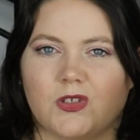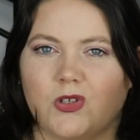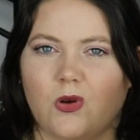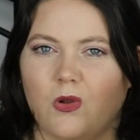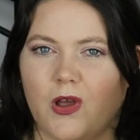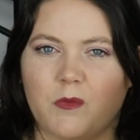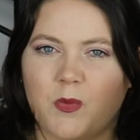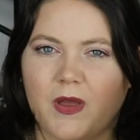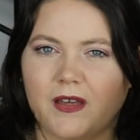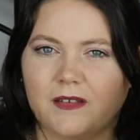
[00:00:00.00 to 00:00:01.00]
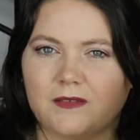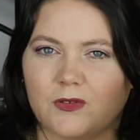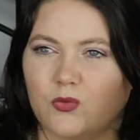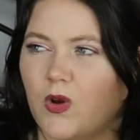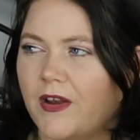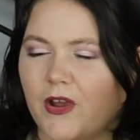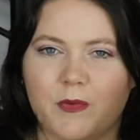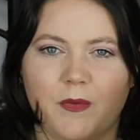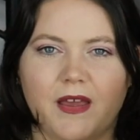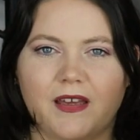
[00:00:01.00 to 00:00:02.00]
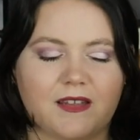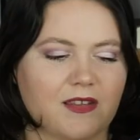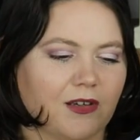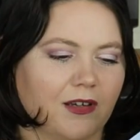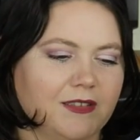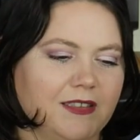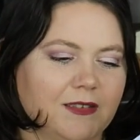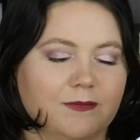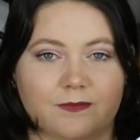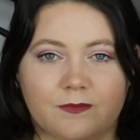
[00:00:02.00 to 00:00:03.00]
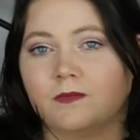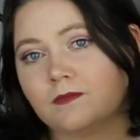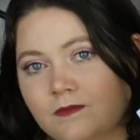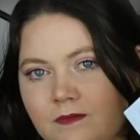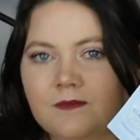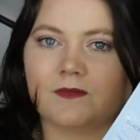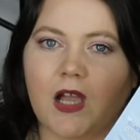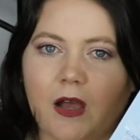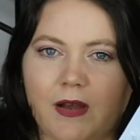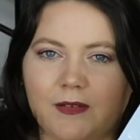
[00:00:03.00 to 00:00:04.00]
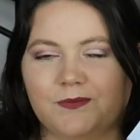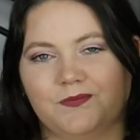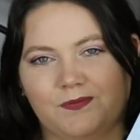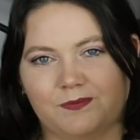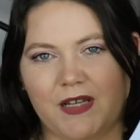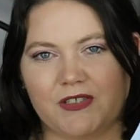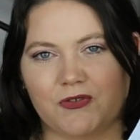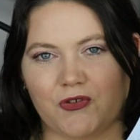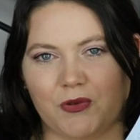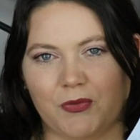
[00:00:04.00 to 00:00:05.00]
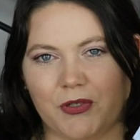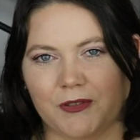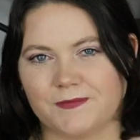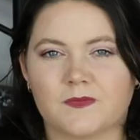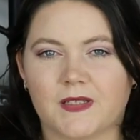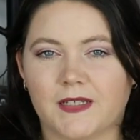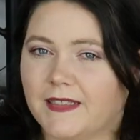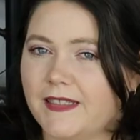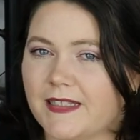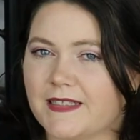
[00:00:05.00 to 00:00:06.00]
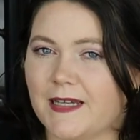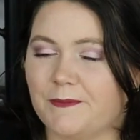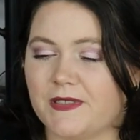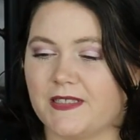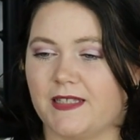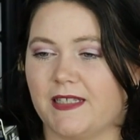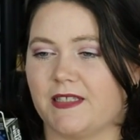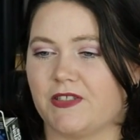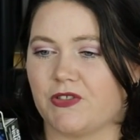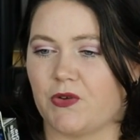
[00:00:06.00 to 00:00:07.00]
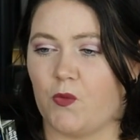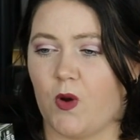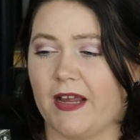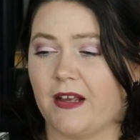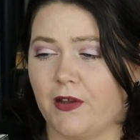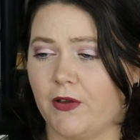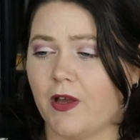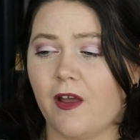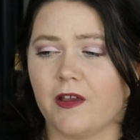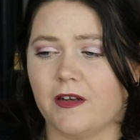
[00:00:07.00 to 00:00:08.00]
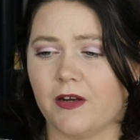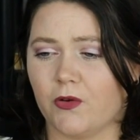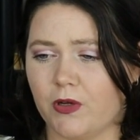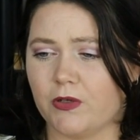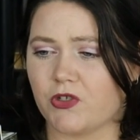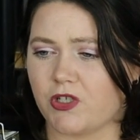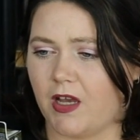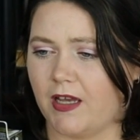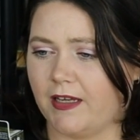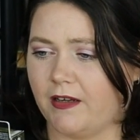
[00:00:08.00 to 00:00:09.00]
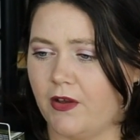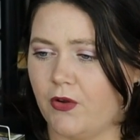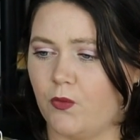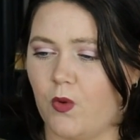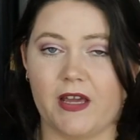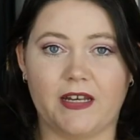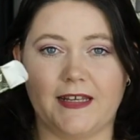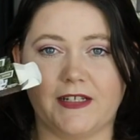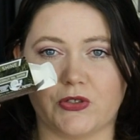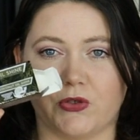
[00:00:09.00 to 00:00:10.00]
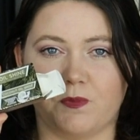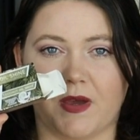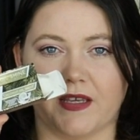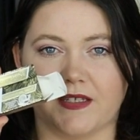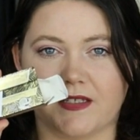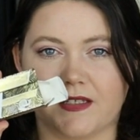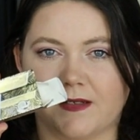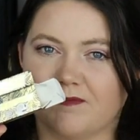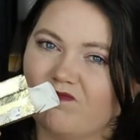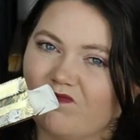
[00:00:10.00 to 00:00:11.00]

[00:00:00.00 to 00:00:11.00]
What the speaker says: could call home about or write home about, so Oh well, back to the drawing board. Next up is this White Glow Coconut Oil Shine Whitening Toothpaste.